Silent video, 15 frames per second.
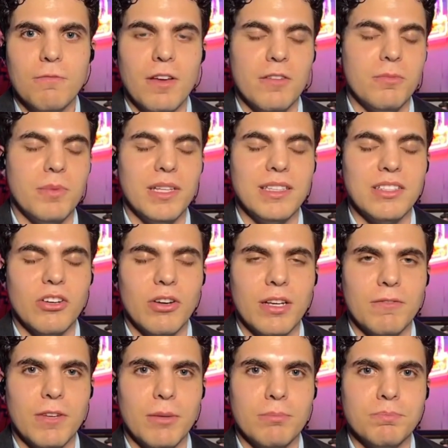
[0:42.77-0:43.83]
They've been
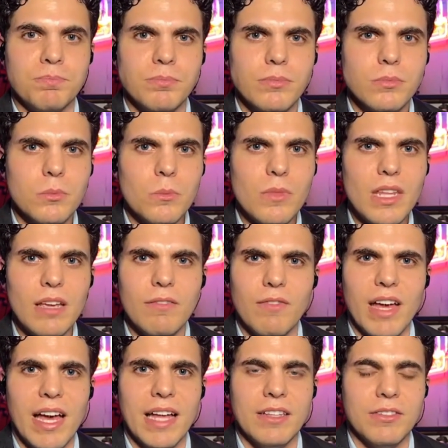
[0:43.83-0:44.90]
telling them
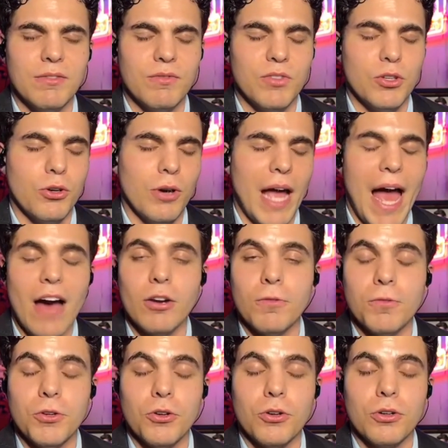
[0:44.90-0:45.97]
that you're out
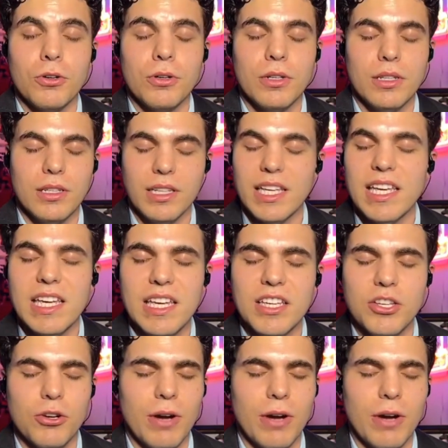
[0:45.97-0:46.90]
of your league,